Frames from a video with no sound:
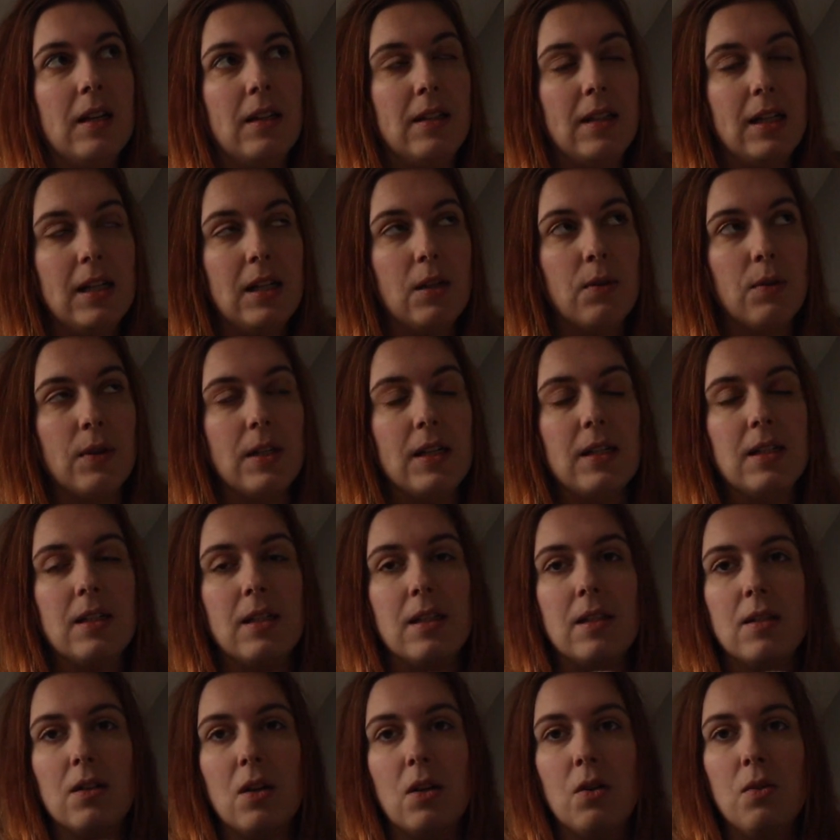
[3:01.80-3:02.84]

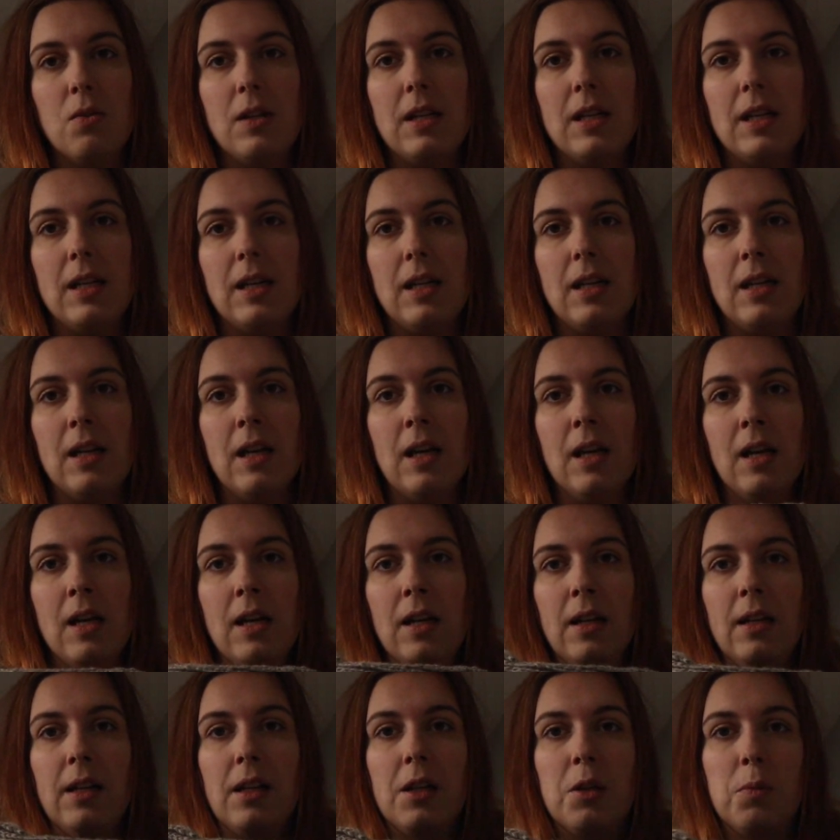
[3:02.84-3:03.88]
decreases, only
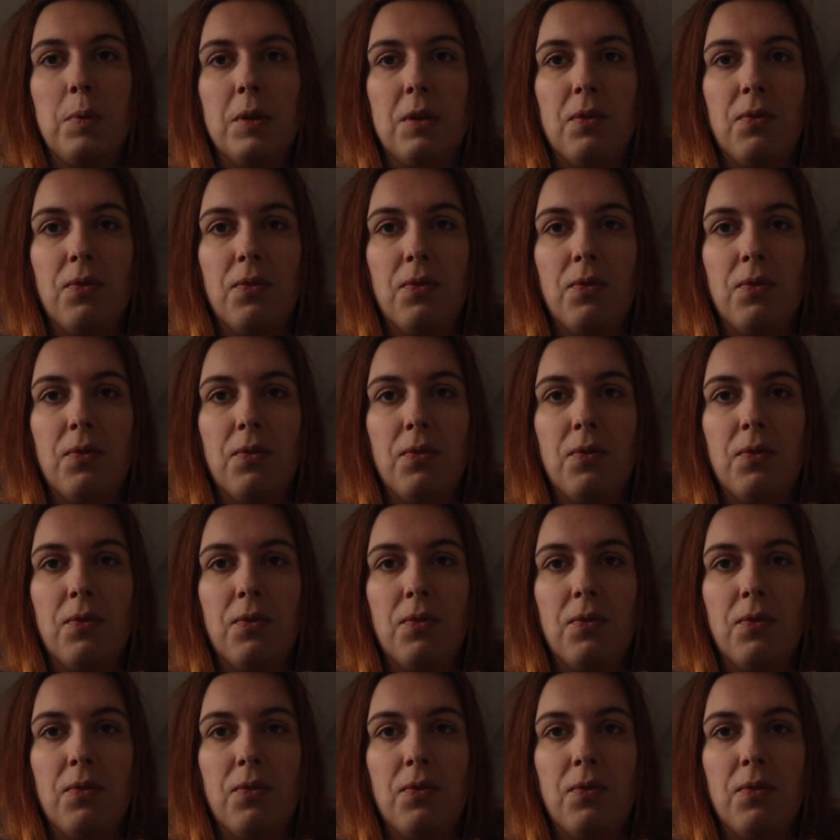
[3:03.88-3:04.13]
a little bit